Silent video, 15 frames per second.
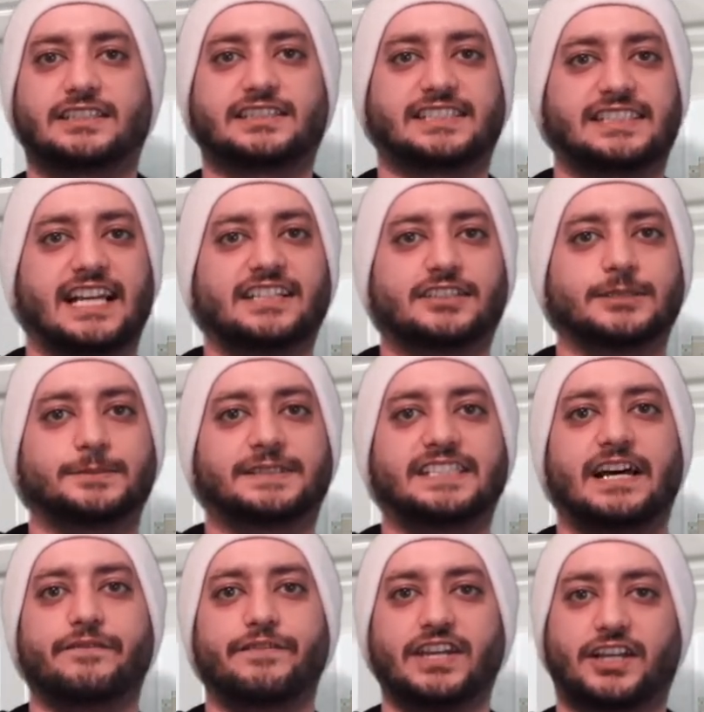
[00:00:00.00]
setups
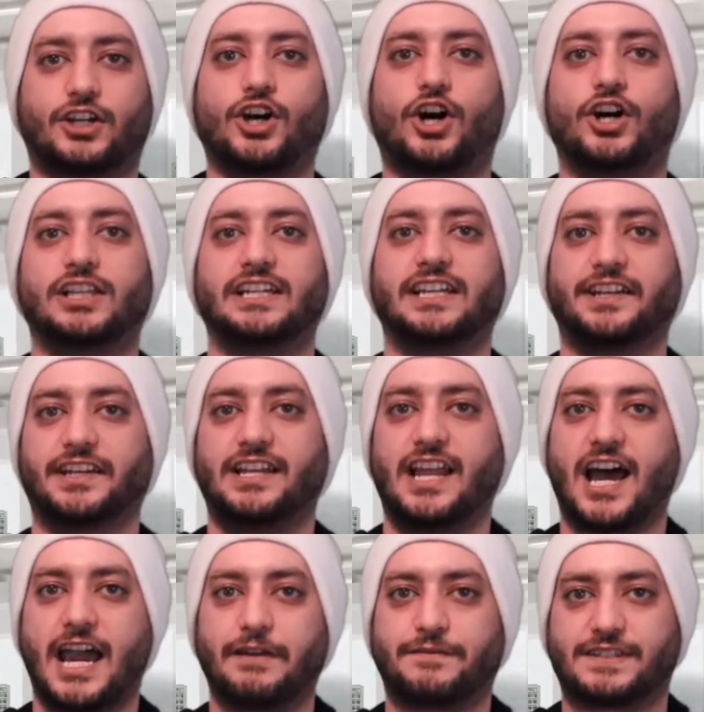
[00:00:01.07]
that we call in
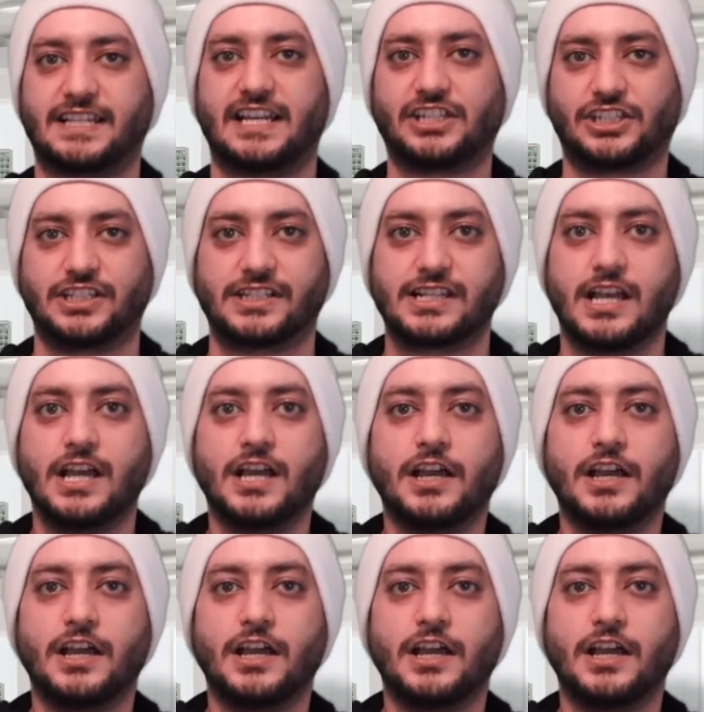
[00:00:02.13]
live sessions